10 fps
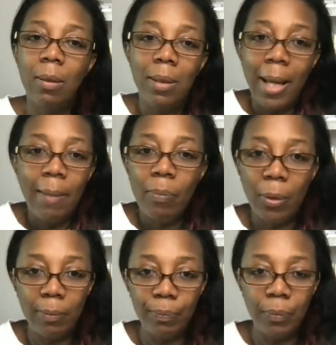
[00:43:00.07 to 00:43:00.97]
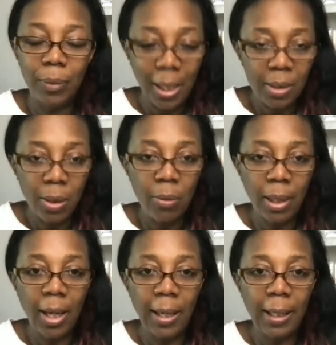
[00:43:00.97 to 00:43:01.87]
name them. That's
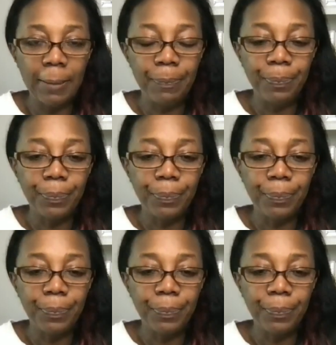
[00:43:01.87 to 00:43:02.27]
okay.